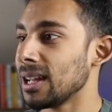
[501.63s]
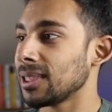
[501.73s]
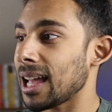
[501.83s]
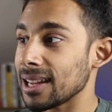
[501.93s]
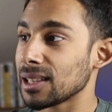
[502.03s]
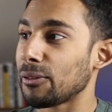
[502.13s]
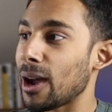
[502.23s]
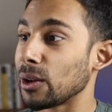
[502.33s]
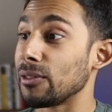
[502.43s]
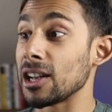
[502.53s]
That's the
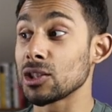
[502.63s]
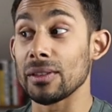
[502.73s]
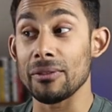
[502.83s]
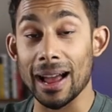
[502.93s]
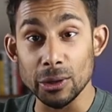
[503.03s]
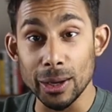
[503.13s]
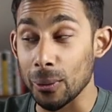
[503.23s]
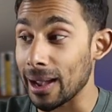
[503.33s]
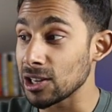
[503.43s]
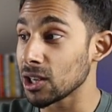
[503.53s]
final version of the value
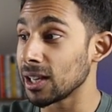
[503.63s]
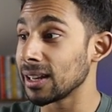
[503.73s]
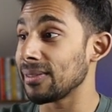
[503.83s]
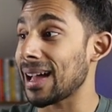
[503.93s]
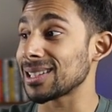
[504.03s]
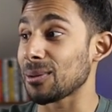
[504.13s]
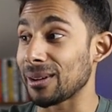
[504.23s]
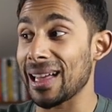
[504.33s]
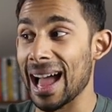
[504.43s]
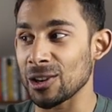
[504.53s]
equation. That's one of
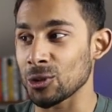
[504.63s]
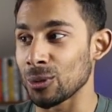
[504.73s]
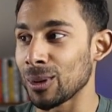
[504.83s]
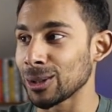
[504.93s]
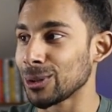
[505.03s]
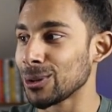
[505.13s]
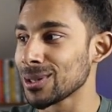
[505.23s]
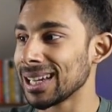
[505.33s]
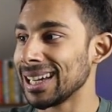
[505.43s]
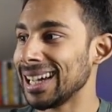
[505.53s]
the hand-drawn
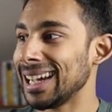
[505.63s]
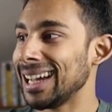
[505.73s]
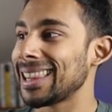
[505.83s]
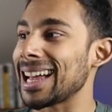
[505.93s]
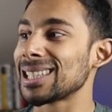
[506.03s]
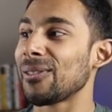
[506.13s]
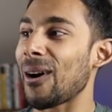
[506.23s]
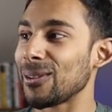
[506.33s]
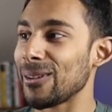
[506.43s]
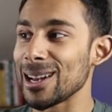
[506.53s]
models. That's the
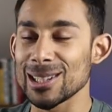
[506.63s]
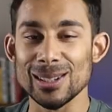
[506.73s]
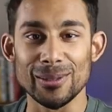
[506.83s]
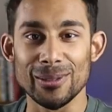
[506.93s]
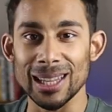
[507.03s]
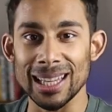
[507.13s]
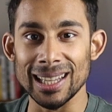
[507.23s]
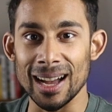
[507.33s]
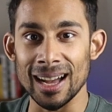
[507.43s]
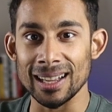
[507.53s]
final version of the
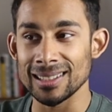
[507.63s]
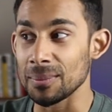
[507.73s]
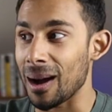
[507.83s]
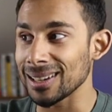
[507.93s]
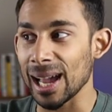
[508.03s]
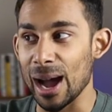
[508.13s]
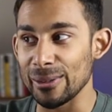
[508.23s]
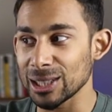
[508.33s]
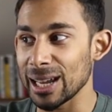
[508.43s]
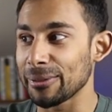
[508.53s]
uh, demand curve
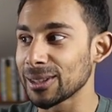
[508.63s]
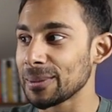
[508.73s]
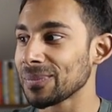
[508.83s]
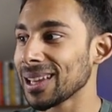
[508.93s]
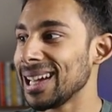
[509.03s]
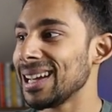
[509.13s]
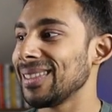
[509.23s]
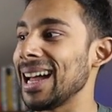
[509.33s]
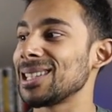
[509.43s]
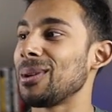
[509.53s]
shift.
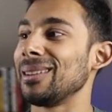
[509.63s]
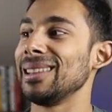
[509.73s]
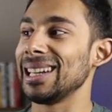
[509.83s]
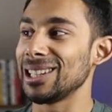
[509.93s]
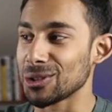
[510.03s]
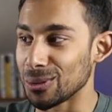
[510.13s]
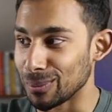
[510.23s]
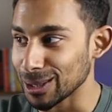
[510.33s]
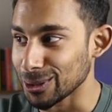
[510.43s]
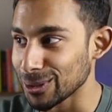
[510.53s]
That's one of the initial
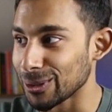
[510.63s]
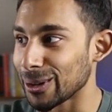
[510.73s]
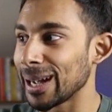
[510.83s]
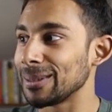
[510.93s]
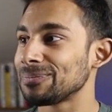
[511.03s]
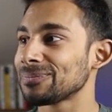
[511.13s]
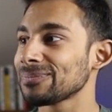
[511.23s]
models for it.